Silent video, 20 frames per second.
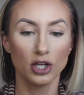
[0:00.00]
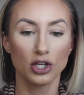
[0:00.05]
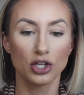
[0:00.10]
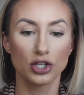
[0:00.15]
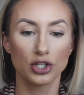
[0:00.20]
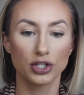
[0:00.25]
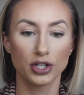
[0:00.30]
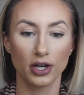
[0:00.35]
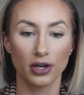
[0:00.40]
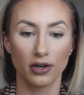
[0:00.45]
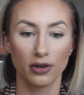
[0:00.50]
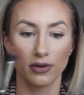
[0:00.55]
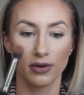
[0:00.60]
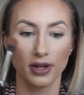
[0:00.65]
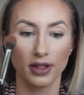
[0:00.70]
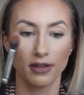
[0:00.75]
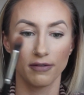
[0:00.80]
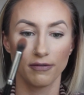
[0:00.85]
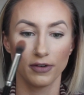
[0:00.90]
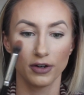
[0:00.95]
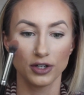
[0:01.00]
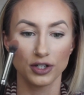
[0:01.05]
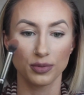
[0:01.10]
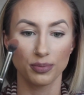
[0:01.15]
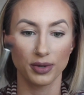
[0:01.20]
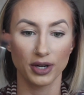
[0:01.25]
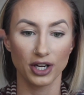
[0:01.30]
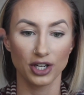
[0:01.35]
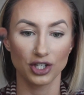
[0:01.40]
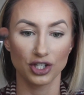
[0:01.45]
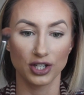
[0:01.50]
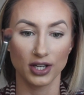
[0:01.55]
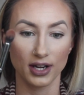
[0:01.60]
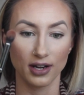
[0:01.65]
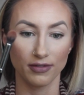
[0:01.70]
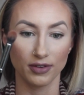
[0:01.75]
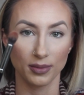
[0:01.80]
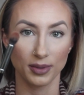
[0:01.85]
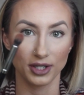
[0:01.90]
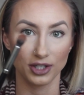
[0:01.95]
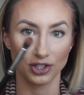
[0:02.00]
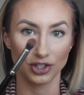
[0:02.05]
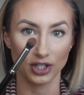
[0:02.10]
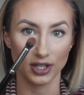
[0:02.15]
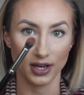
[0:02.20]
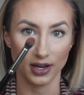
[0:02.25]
So the first brush that everybody should